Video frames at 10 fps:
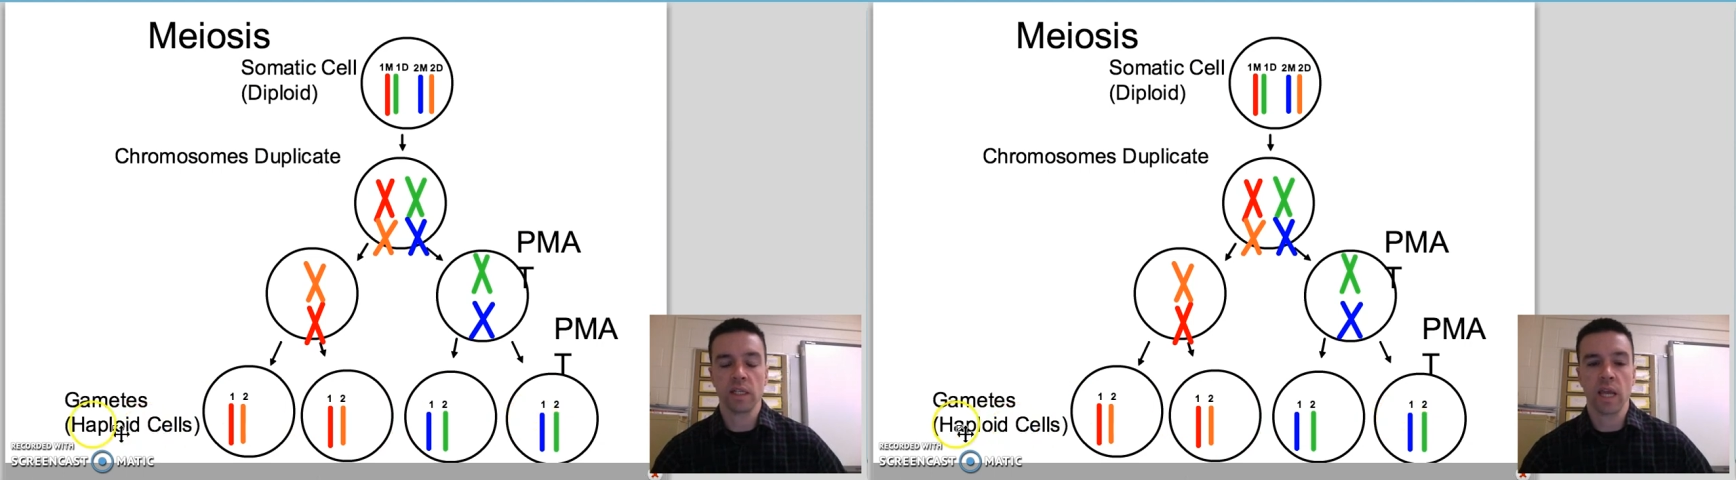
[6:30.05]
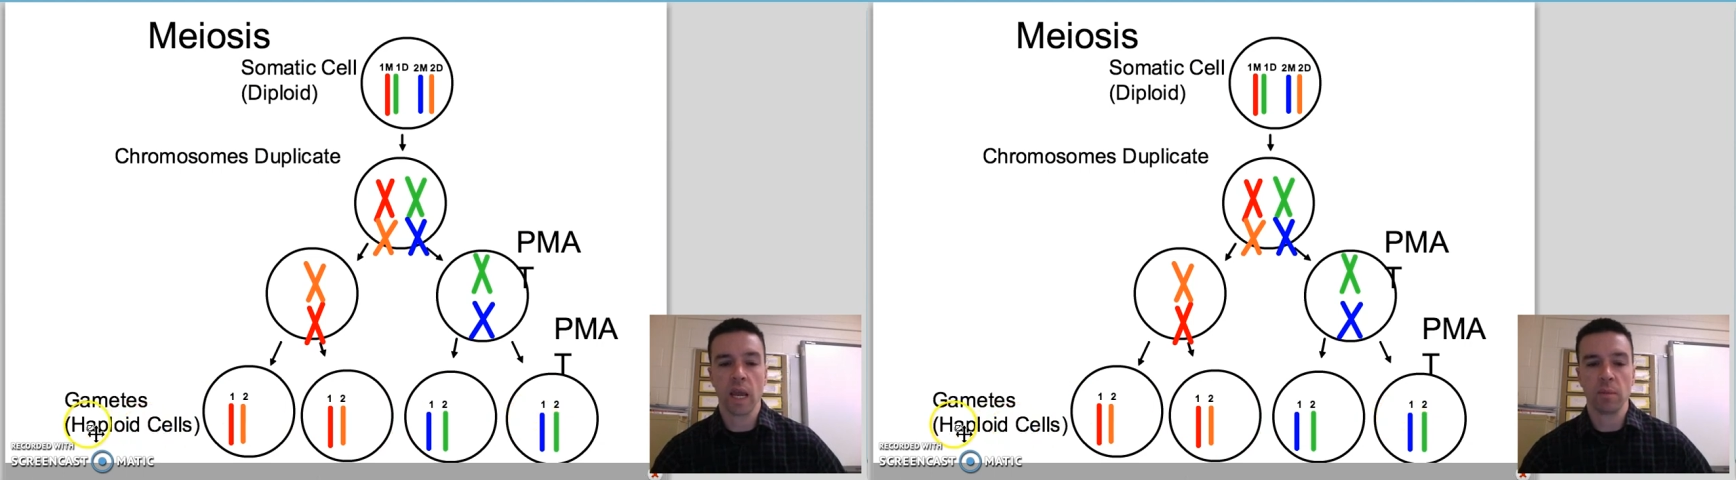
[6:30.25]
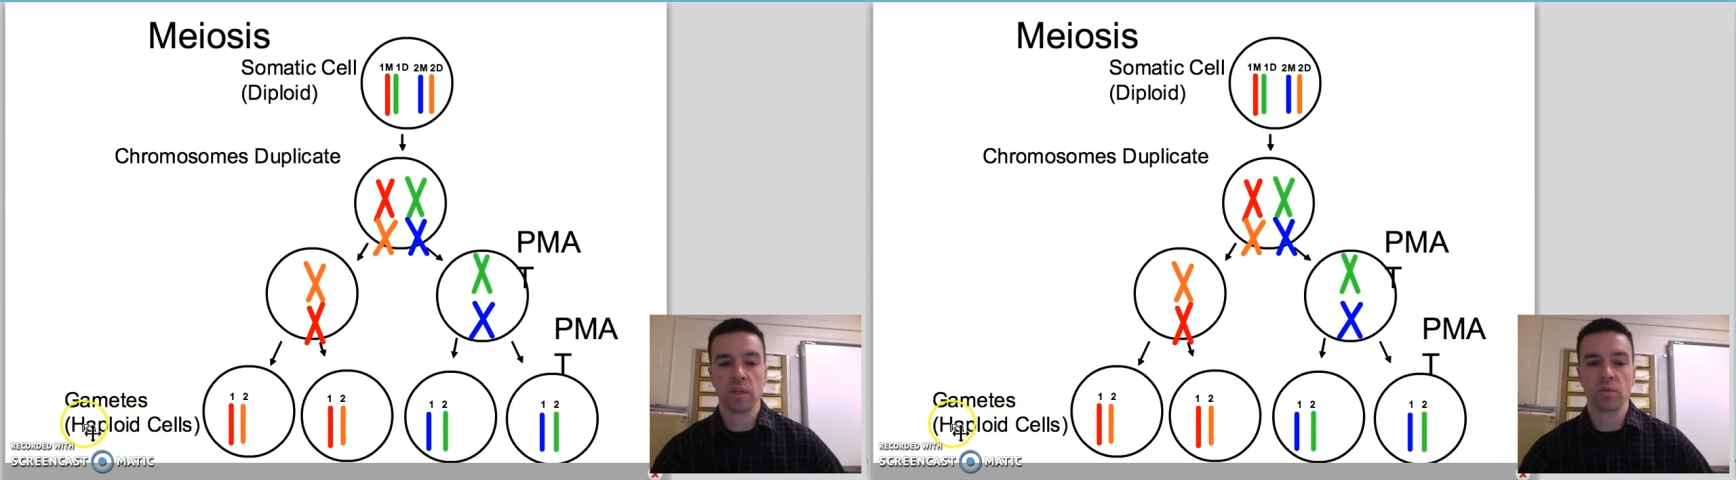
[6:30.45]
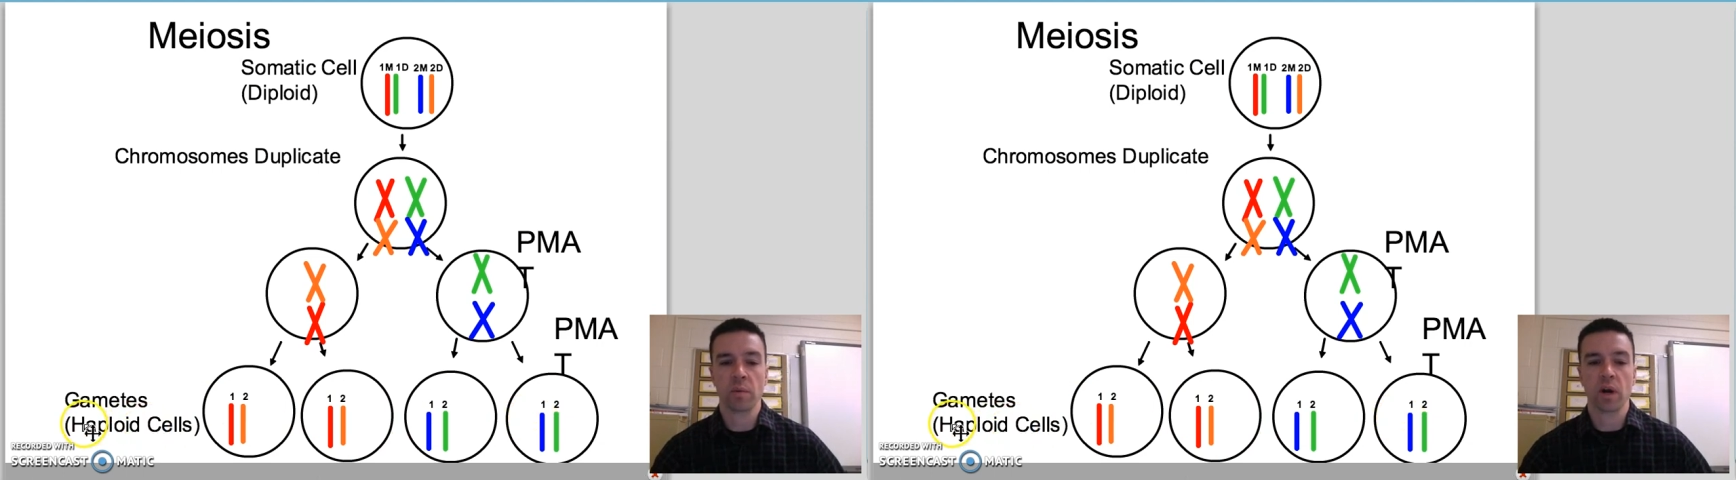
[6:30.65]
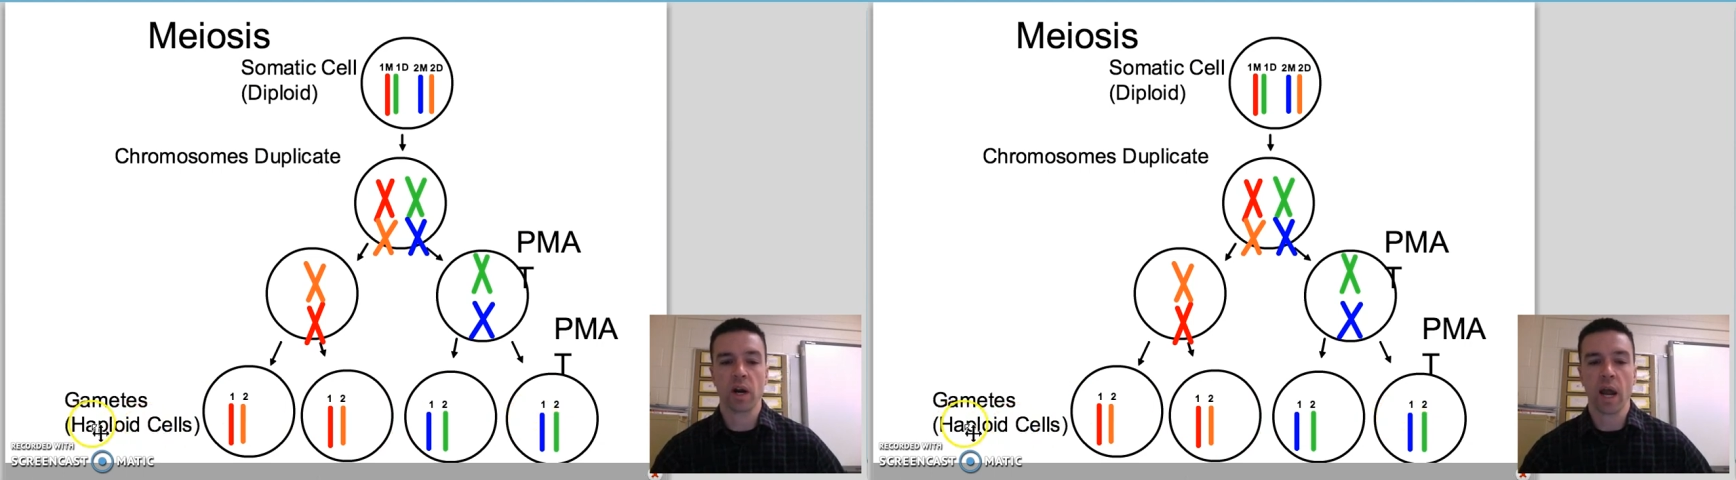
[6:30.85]
And gametes,
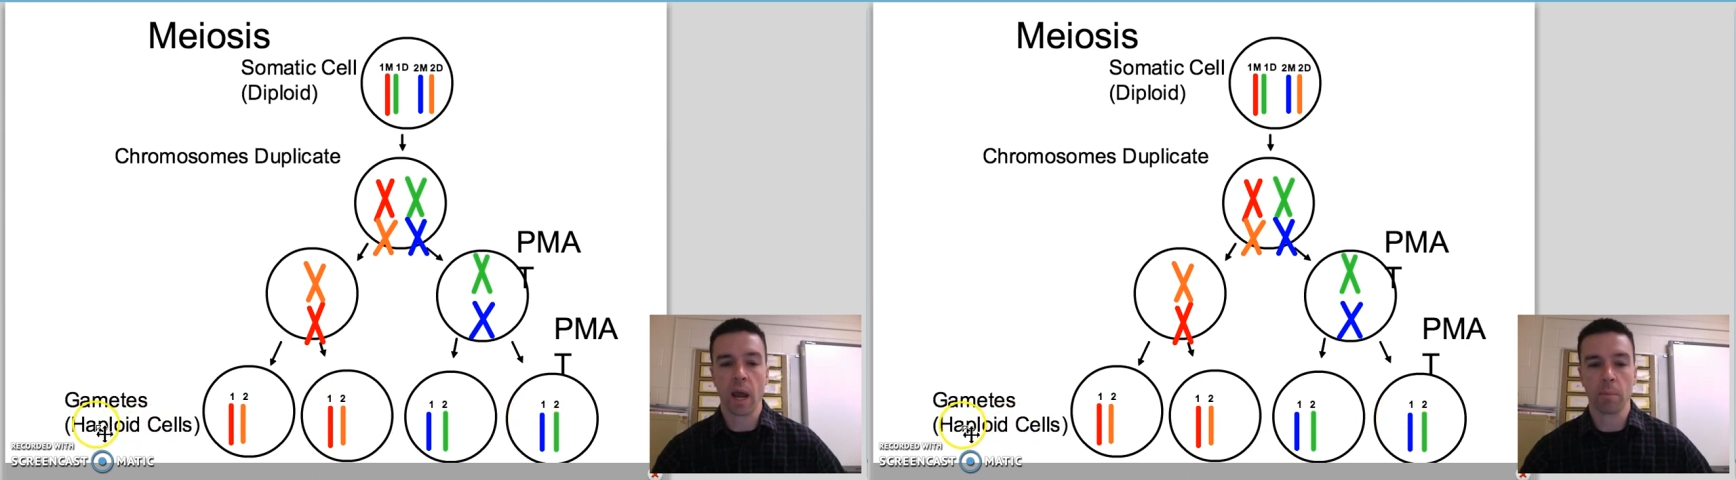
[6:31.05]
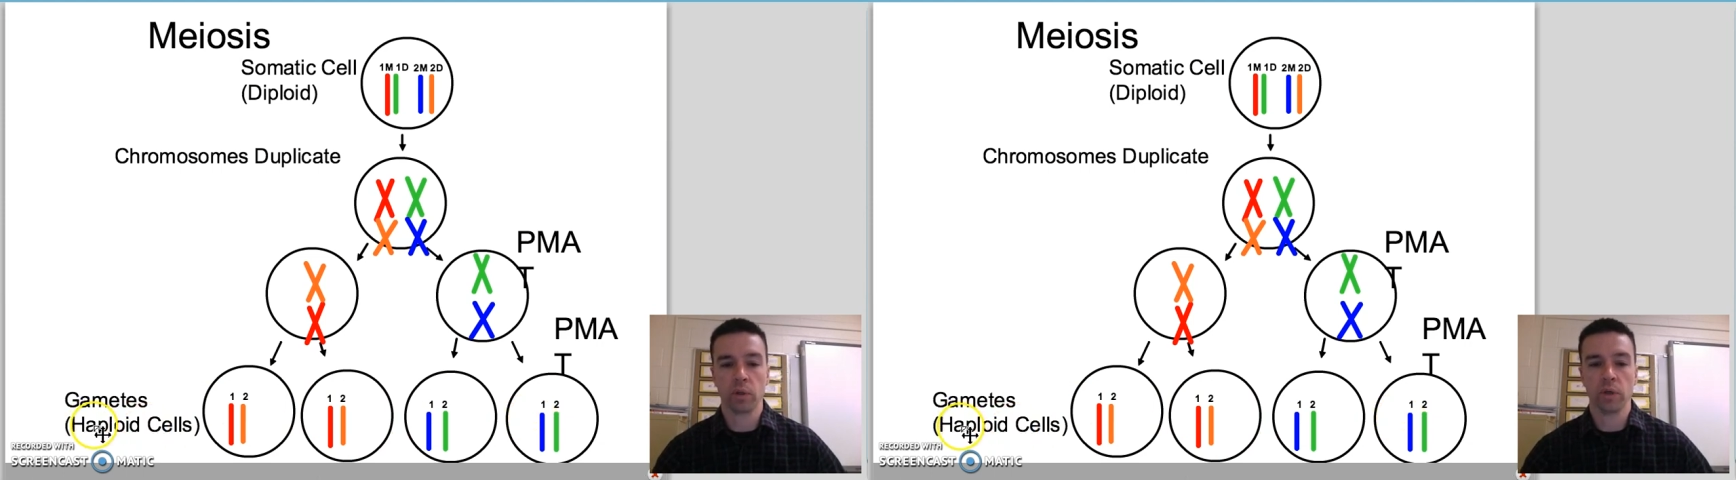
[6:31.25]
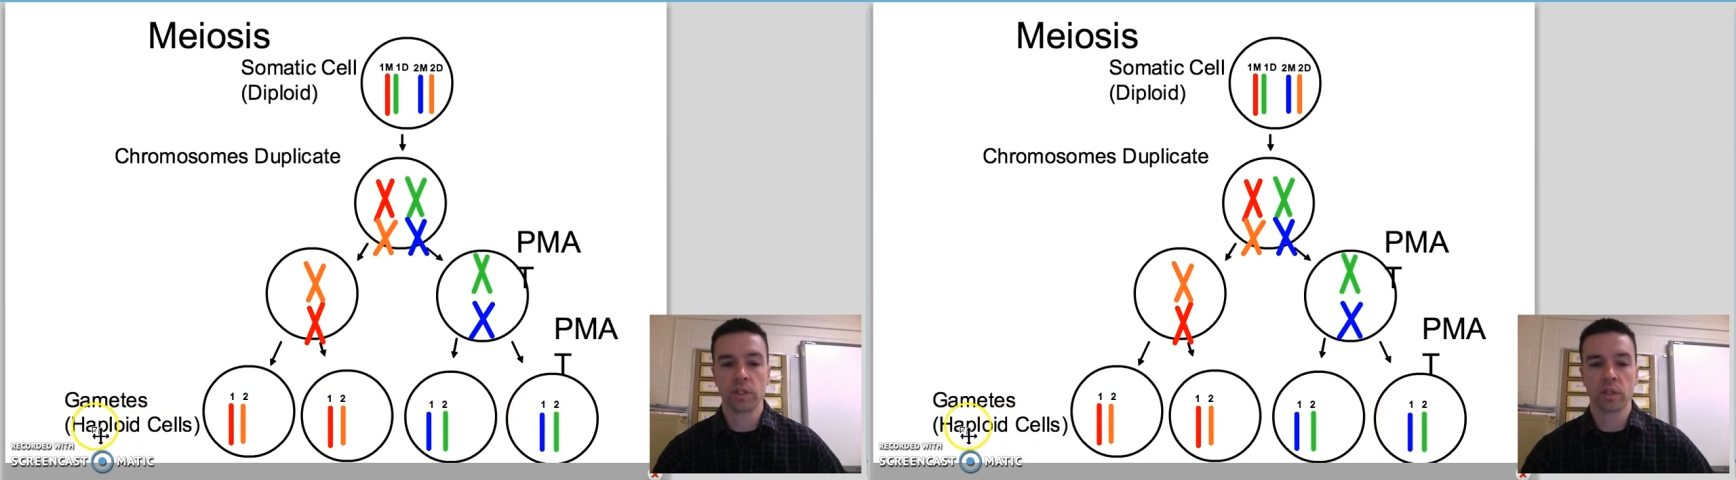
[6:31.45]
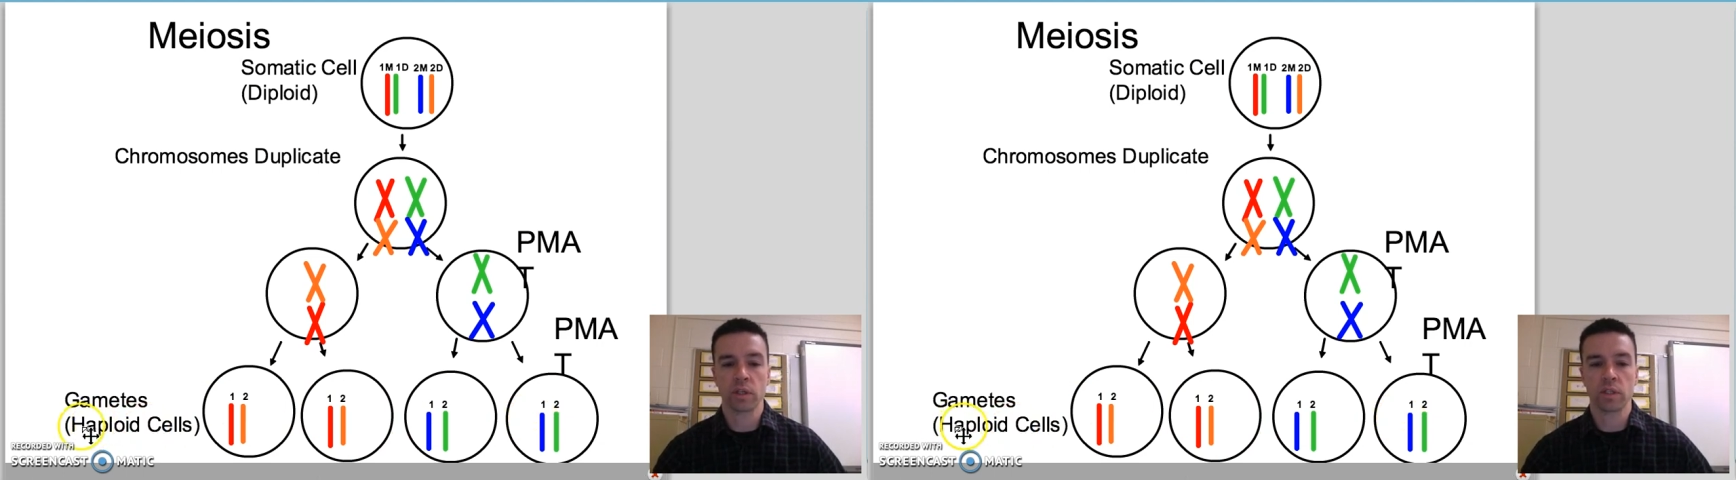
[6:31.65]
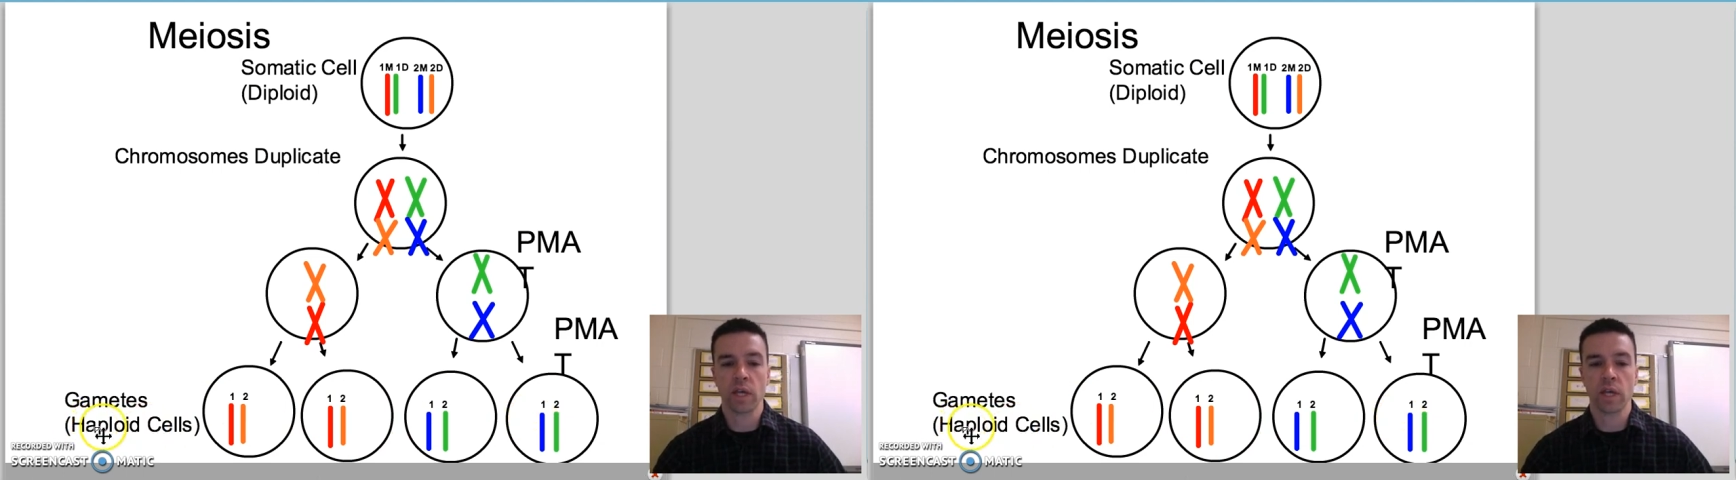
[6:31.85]
remember, are haploids because